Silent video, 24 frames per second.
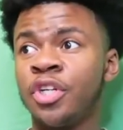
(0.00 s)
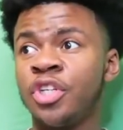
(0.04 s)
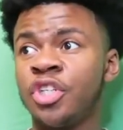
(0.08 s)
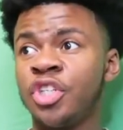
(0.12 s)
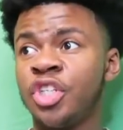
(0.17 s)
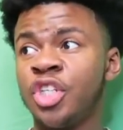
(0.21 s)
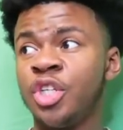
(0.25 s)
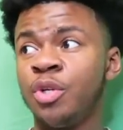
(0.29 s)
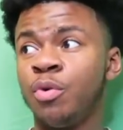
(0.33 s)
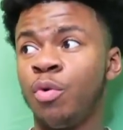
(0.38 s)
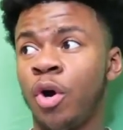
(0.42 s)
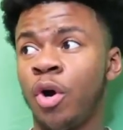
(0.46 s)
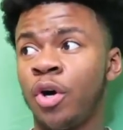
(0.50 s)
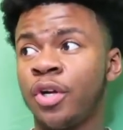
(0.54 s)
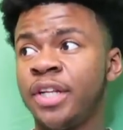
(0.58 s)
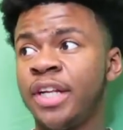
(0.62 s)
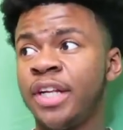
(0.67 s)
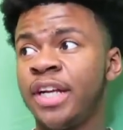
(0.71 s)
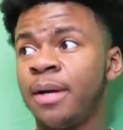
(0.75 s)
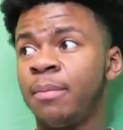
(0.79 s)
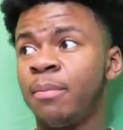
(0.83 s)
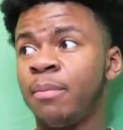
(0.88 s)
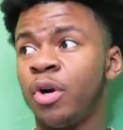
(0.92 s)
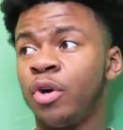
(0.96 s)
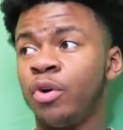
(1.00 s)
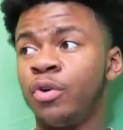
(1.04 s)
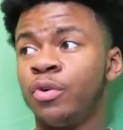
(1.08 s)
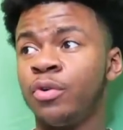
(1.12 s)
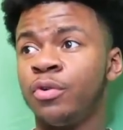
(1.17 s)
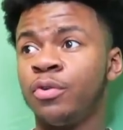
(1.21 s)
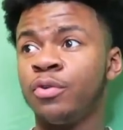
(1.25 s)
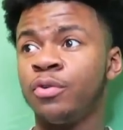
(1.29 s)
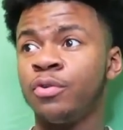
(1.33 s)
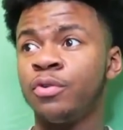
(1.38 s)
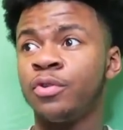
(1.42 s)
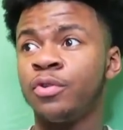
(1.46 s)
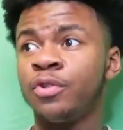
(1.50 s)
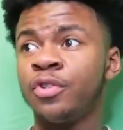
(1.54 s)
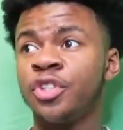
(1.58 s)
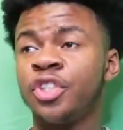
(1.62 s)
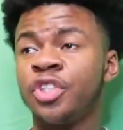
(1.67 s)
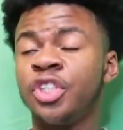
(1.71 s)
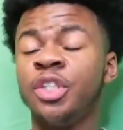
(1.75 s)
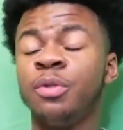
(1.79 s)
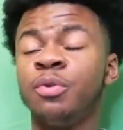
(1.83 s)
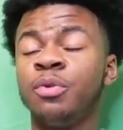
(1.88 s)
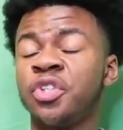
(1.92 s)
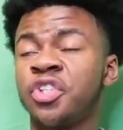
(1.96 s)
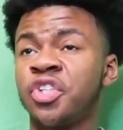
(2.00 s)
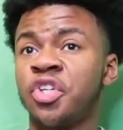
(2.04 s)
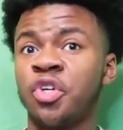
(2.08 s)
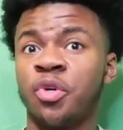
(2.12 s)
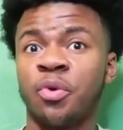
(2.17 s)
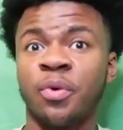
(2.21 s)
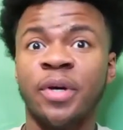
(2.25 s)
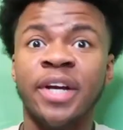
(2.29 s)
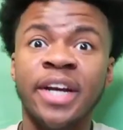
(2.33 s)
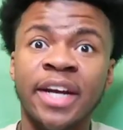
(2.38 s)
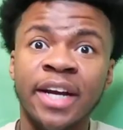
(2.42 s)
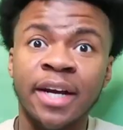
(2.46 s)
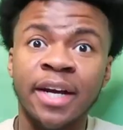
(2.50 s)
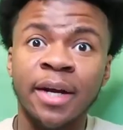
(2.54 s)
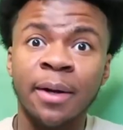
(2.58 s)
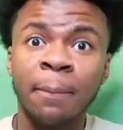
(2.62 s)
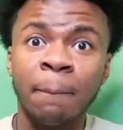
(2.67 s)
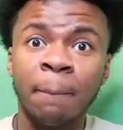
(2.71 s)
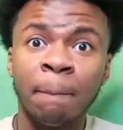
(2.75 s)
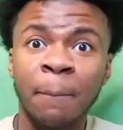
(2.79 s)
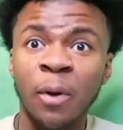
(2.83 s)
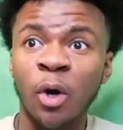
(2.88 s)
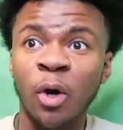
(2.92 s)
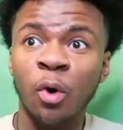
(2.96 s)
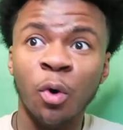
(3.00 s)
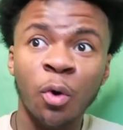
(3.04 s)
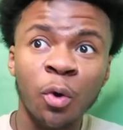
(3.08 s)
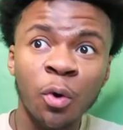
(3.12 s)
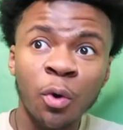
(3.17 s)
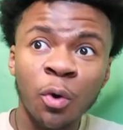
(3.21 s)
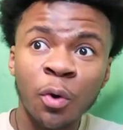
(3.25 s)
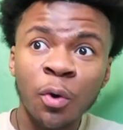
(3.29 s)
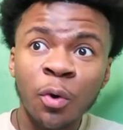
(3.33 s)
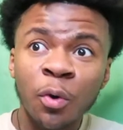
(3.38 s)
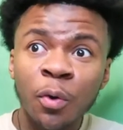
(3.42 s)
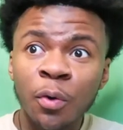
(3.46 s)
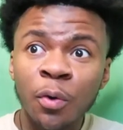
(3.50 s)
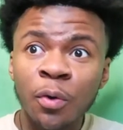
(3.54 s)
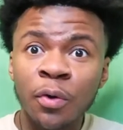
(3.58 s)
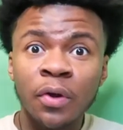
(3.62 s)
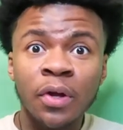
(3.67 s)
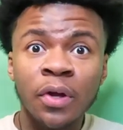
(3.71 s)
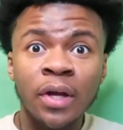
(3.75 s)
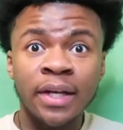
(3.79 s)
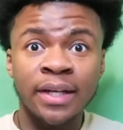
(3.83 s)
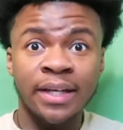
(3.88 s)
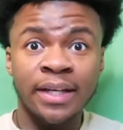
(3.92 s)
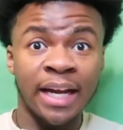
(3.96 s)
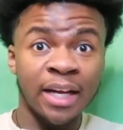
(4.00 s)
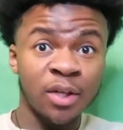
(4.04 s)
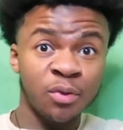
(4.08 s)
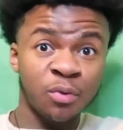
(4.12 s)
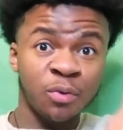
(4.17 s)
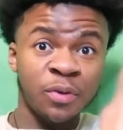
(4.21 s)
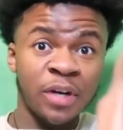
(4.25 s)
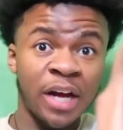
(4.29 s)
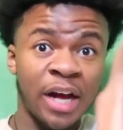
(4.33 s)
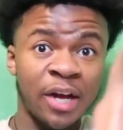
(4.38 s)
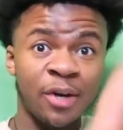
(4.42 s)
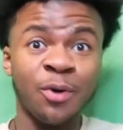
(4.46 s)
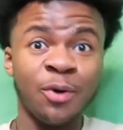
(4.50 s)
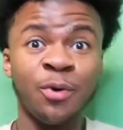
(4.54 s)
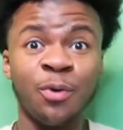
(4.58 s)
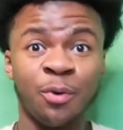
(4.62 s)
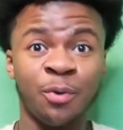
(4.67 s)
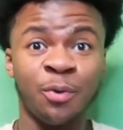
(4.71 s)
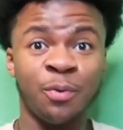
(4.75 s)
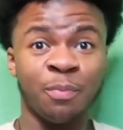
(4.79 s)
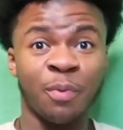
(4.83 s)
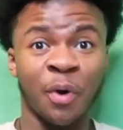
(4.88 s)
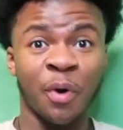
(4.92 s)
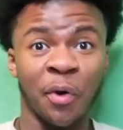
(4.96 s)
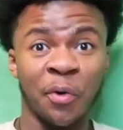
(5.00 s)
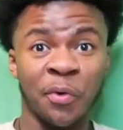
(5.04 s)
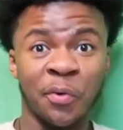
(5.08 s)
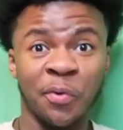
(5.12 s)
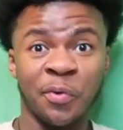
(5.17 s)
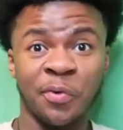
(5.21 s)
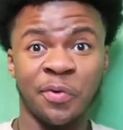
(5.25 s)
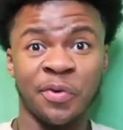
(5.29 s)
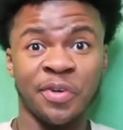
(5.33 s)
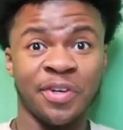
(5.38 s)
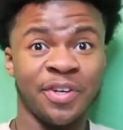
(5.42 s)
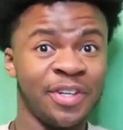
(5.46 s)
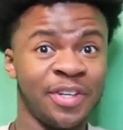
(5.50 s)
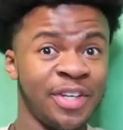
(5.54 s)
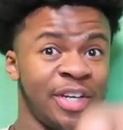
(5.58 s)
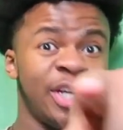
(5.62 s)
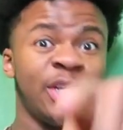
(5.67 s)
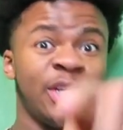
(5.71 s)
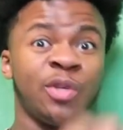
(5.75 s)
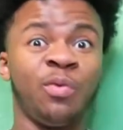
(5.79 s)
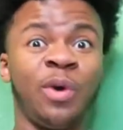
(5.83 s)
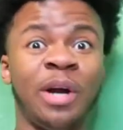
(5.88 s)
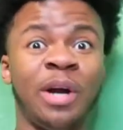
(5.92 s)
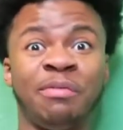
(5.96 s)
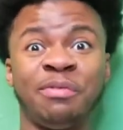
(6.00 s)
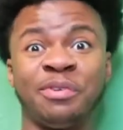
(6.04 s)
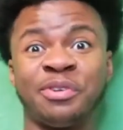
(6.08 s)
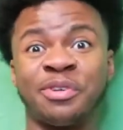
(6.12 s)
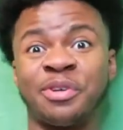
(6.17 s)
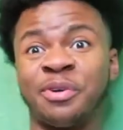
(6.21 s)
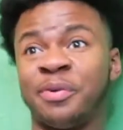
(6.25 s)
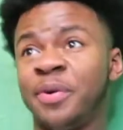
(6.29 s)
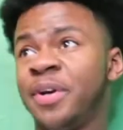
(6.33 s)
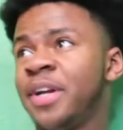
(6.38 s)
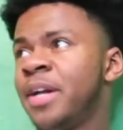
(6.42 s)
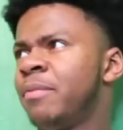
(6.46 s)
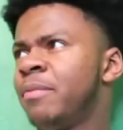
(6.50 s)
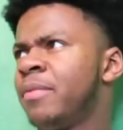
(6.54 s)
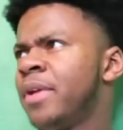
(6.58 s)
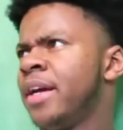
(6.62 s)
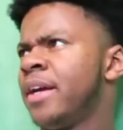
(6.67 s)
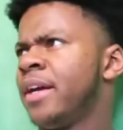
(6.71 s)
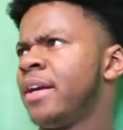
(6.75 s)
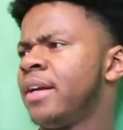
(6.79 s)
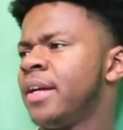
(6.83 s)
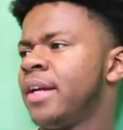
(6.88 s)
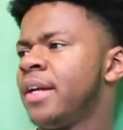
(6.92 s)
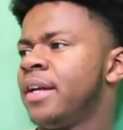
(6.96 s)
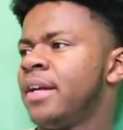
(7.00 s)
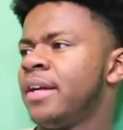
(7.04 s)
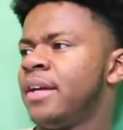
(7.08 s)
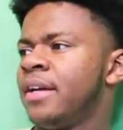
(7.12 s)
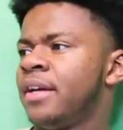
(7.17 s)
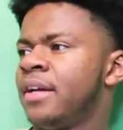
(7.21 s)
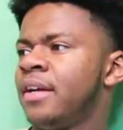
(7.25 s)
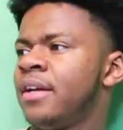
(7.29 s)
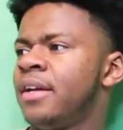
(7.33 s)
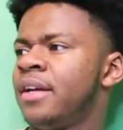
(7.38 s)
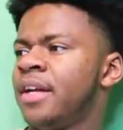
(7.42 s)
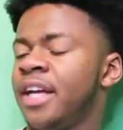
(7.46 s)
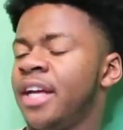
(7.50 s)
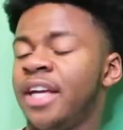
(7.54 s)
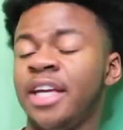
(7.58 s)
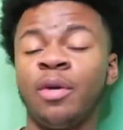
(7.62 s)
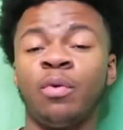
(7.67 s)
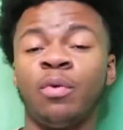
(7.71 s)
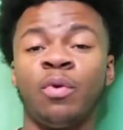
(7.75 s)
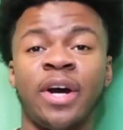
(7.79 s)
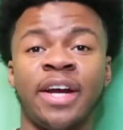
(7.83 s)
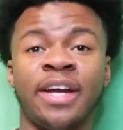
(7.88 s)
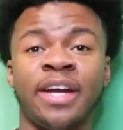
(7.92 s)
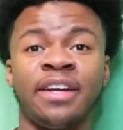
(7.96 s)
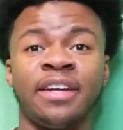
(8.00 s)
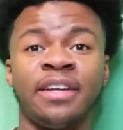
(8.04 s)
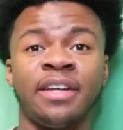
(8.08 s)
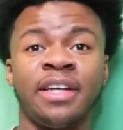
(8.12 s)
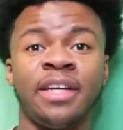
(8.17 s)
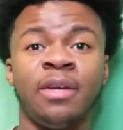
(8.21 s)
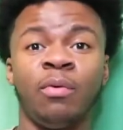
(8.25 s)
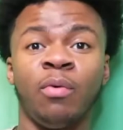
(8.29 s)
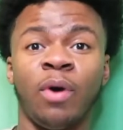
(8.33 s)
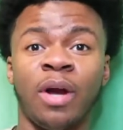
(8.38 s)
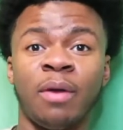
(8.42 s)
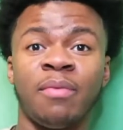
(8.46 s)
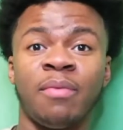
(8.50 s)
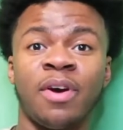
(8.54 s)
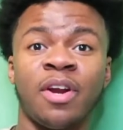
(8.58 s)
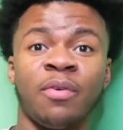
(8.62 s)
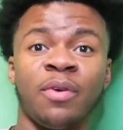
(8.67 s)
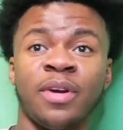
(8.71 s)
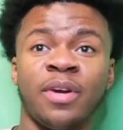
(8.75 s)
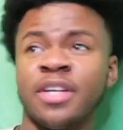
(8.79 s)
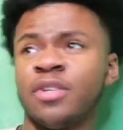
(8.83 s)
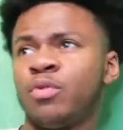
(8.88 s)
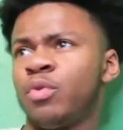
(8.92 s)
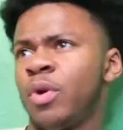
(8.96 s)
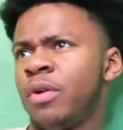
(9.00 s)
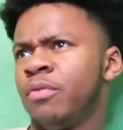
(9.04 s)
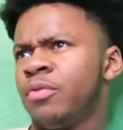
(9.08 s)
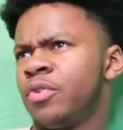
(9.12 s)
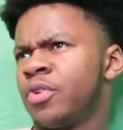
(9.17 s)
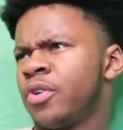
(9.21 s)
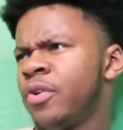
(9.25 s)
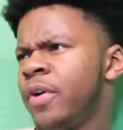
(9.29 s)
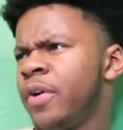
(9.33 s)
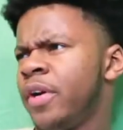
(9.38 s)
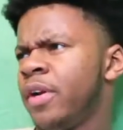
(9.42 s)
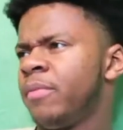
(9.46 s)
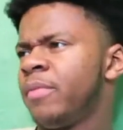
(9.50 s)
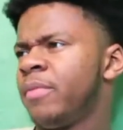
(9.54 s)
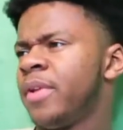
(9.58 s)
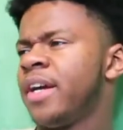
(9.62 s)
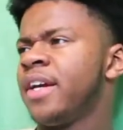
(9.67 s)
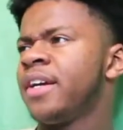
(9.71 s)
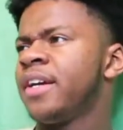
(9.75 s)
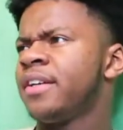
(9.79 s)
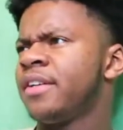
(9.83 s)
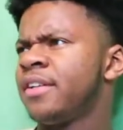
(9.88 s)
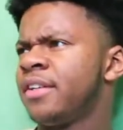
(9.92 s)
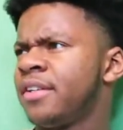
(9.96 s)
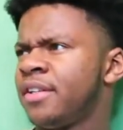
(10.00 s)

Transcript: she walked in, bro. She was Korean, bro. That's when I knew, bro. His wife was Korean. I'm like, and he white. He white, by the way. His wife is Korean. I'm like,